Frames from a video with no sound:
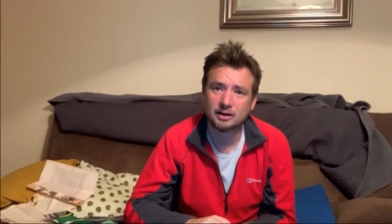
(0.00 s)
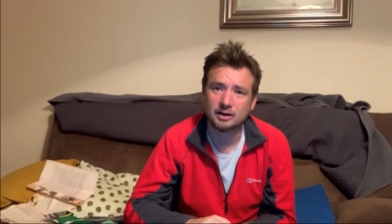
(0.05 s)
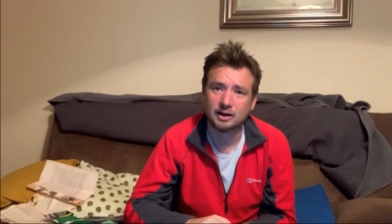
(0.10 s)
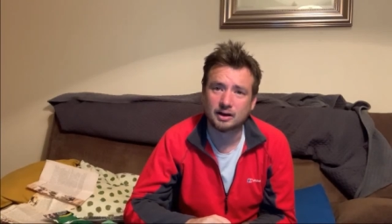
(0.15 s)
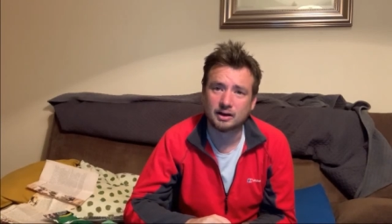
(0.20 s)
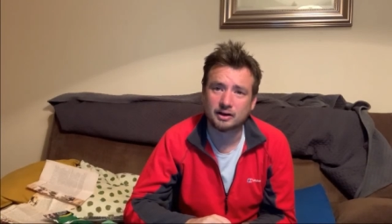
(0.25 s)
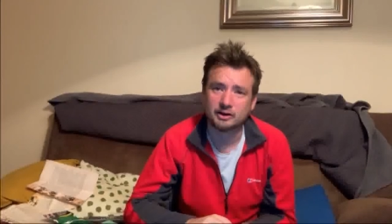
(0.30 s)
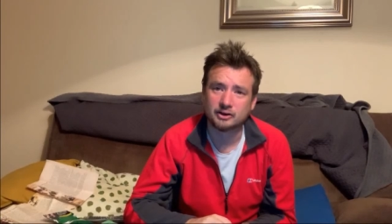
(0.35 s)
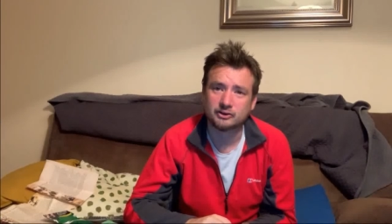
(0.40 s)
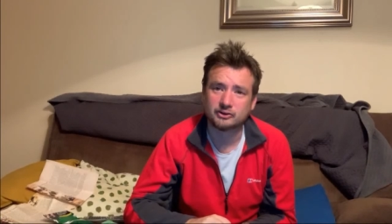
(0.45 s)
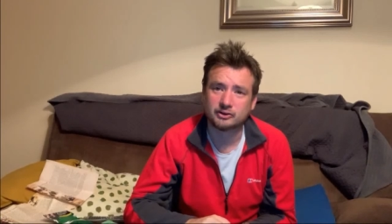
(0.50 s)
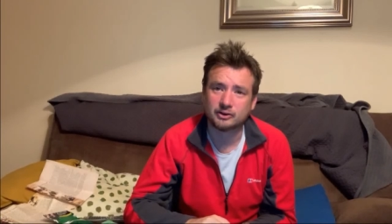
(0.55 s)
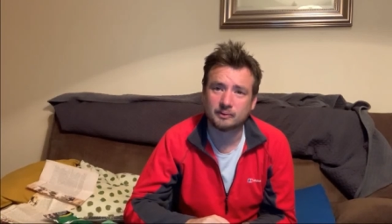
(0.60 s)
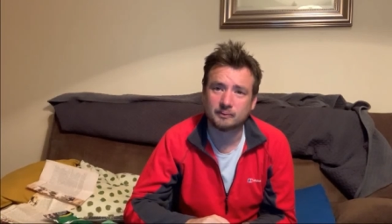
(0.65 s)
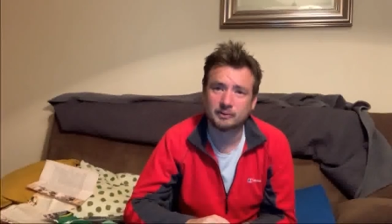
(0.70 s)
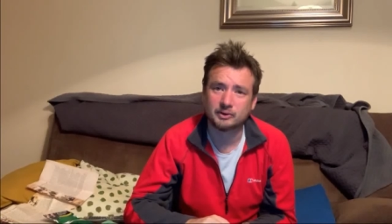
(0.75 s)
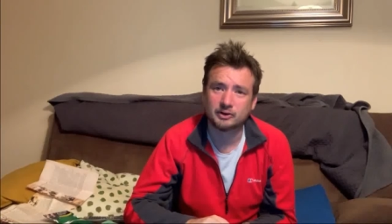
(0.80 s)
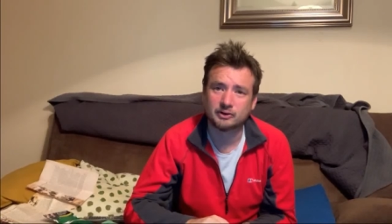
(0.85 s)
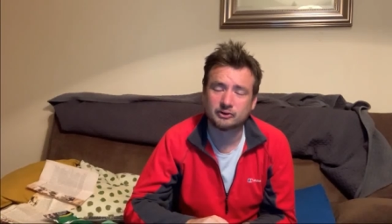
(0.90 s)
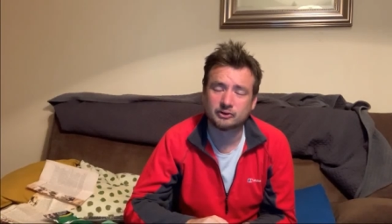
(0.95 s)
And it's
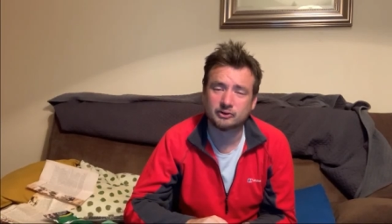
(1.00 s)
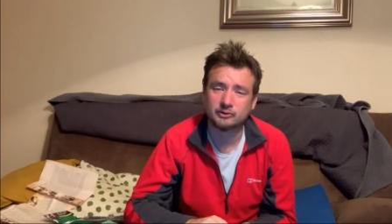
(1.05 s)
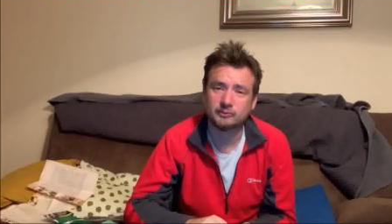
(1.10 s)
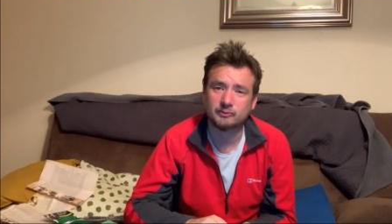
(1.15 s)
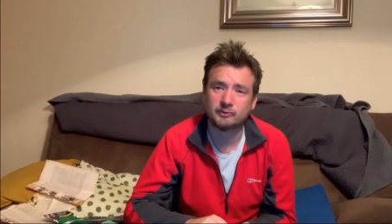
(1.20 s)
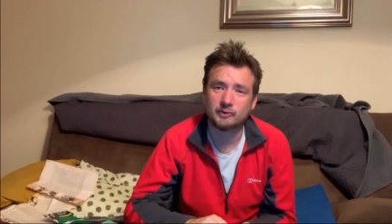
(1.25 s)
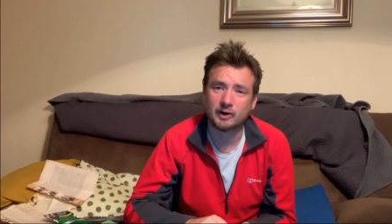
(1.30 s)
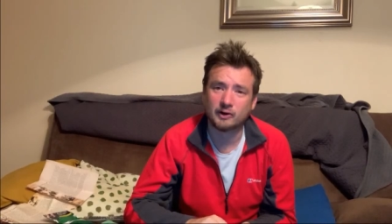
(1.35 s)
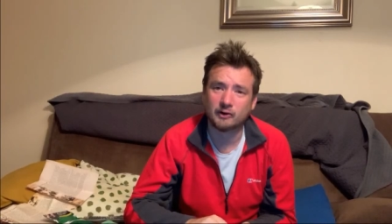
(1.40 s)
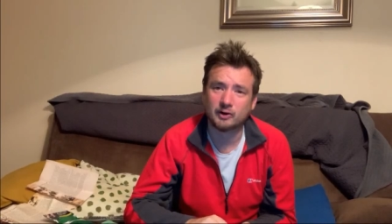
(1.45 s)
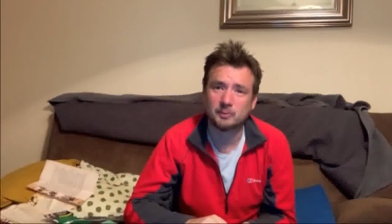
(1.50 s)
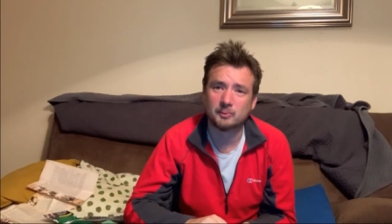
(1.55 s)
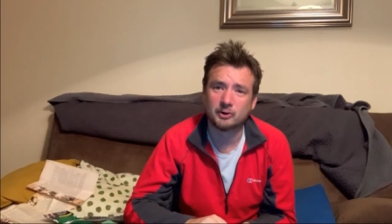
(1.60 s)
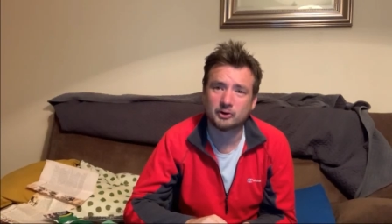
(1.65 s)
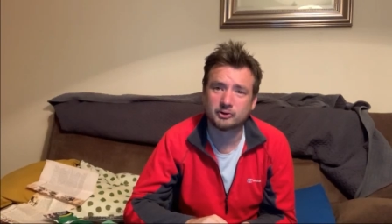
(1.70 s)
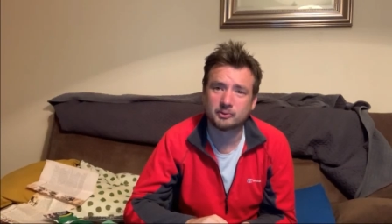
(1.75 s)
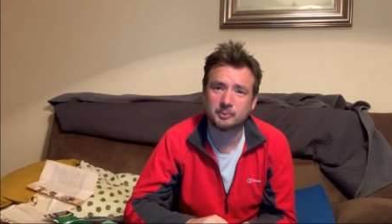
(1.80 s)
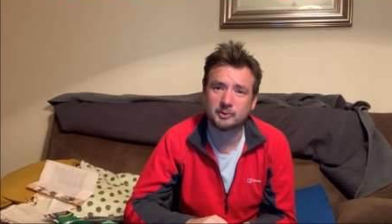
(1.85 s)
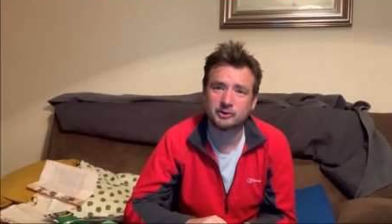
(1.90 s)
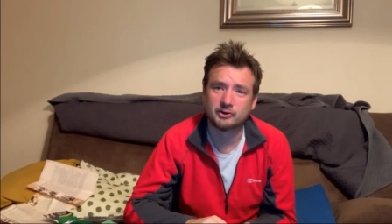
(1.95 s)
something that should very
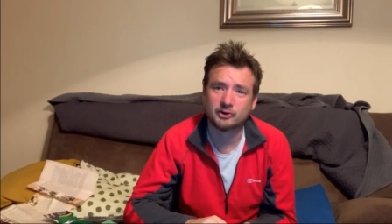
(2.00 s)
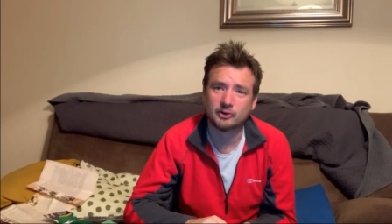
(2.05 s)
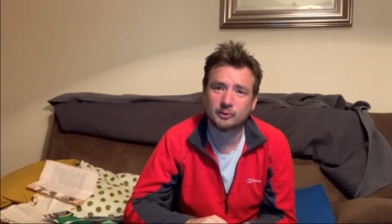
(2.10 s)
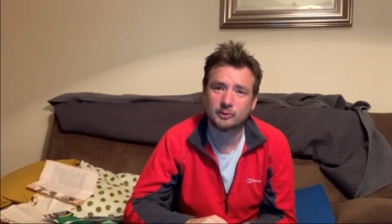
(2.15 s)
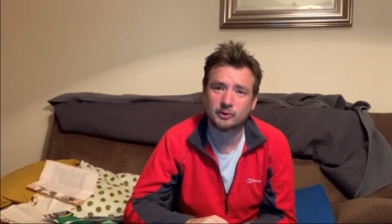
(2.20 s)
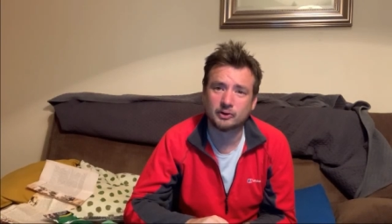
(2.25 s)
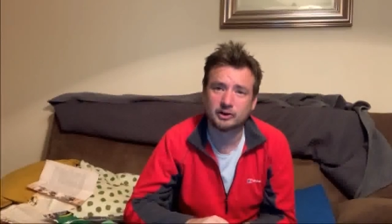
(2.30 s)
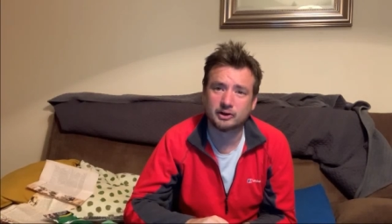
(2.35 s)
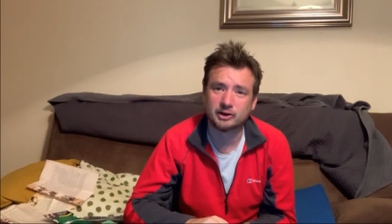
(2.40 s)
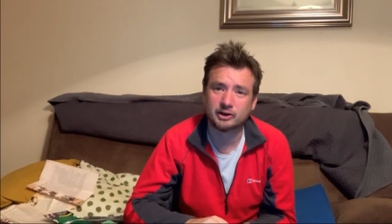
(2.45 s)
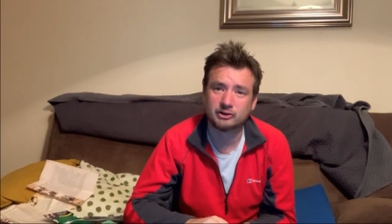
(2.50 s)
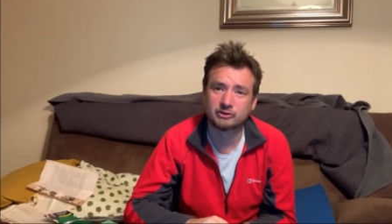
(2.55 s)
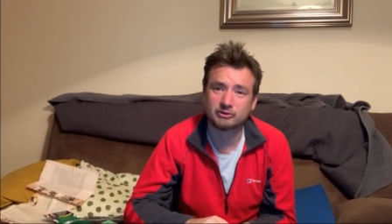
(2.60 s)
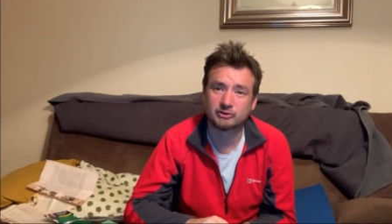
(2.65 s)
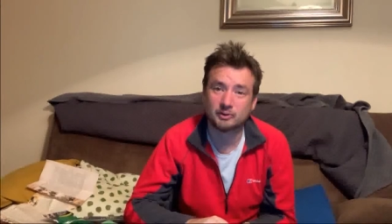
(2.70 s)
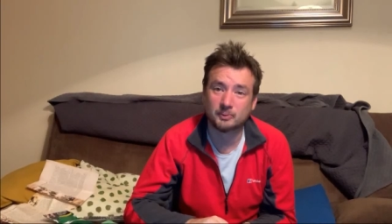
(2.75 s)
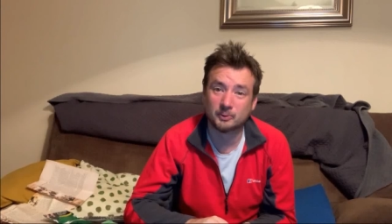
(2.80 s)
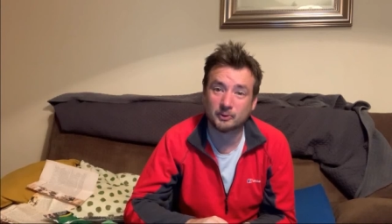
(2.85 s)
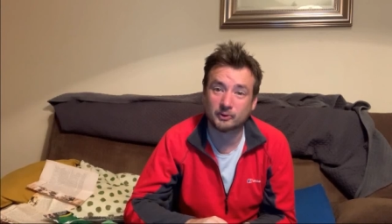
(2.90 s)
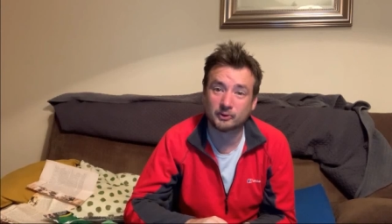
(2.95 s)
much be told in the
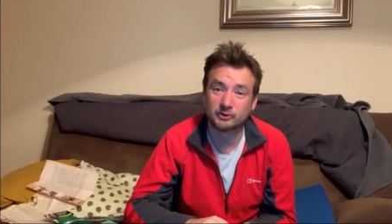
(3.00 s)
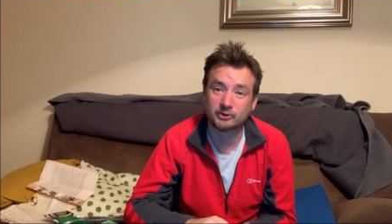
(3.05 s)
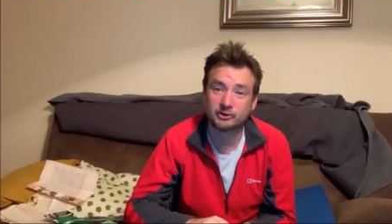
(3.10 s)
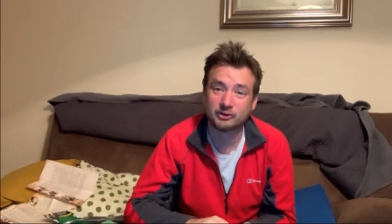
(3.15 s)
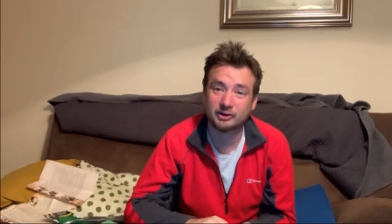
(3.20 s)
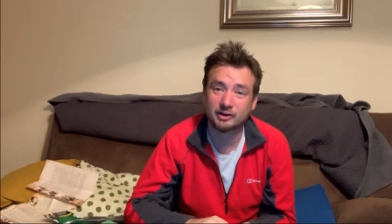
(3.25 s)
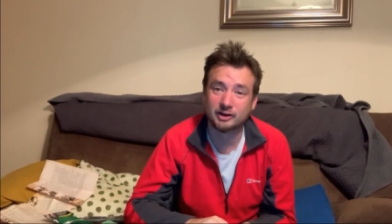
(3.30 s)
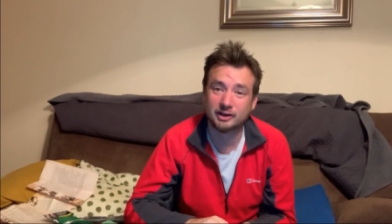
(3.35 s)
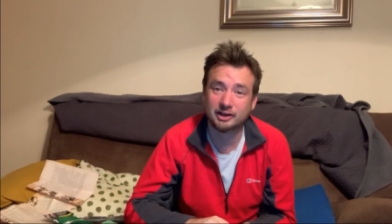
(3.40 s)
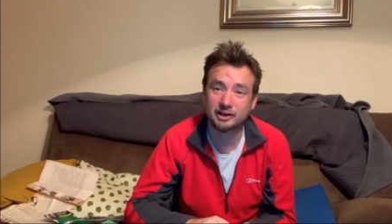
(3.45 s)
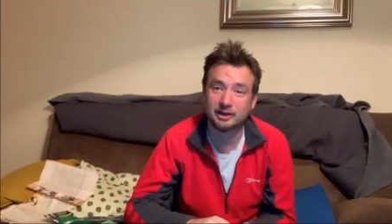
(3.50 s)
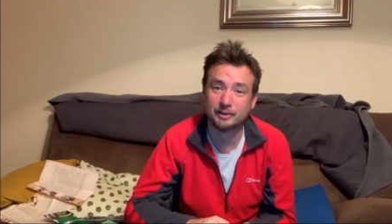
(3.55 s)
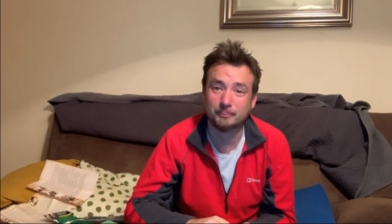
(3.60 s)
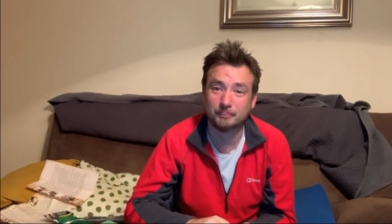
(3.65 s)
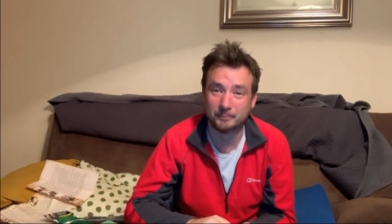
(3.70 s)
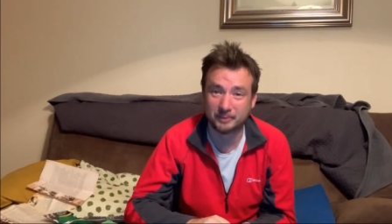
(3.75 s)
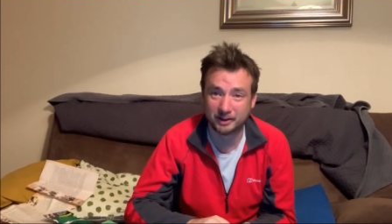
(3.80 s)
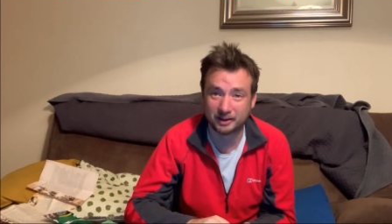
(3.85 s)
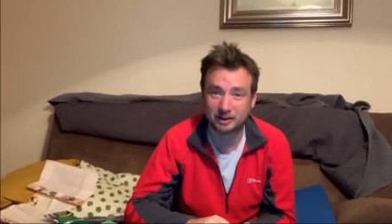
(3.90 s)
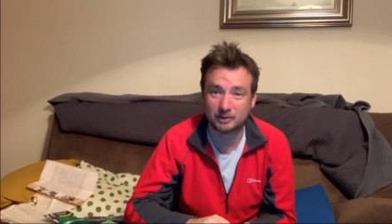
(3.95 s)
history books in a
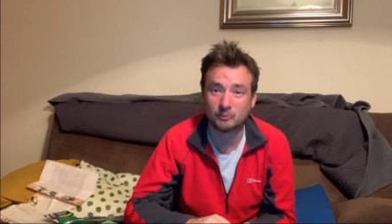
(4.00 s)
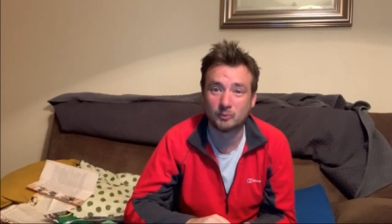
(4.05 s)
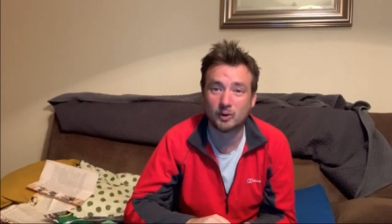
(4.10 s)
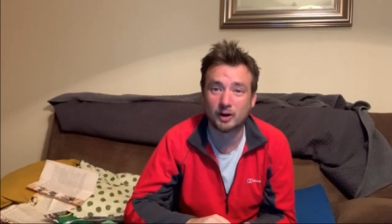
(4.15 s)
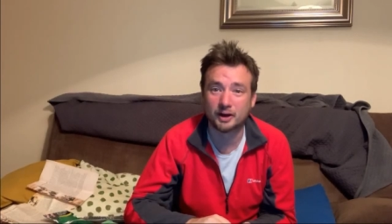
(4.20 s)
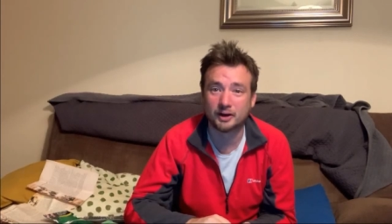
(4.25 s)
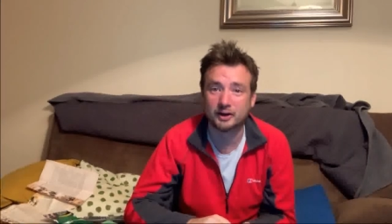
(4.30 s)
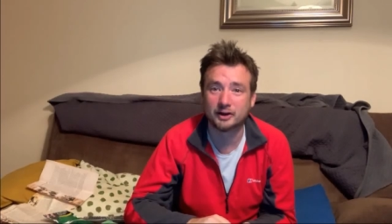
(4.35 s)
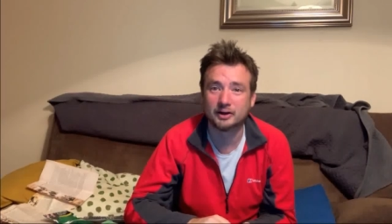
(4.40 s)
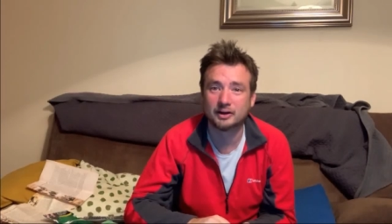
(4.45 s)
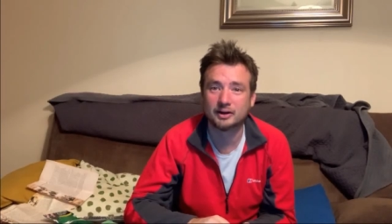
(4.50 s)
big way.